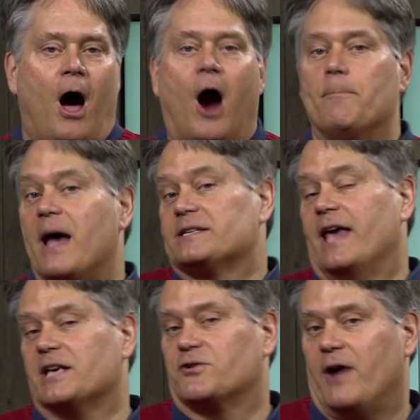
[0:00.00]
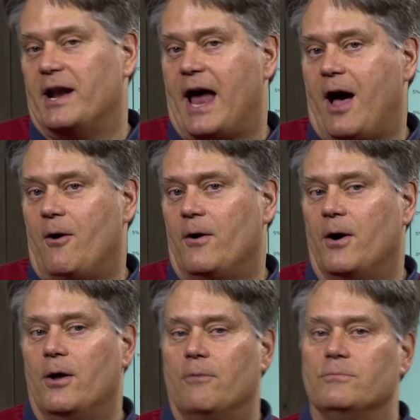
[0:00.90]
Our best guess right now,
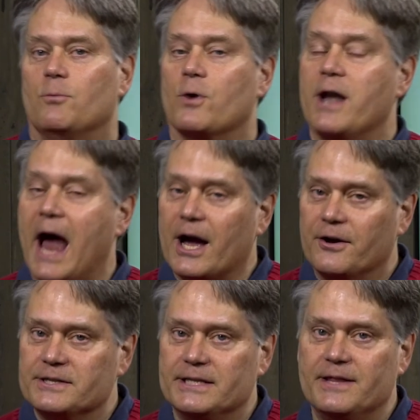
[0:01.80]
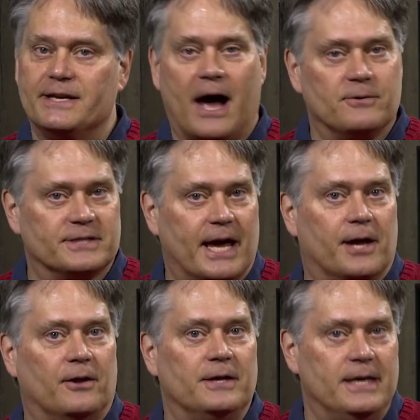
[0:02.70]
we're not going to see the down
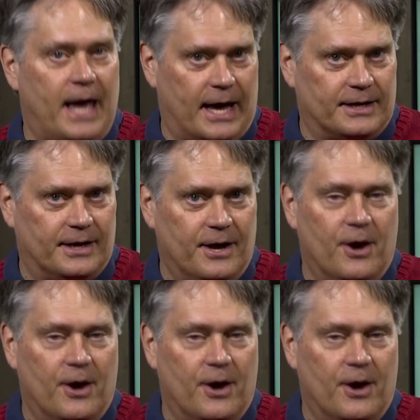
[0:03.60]
cycle yet.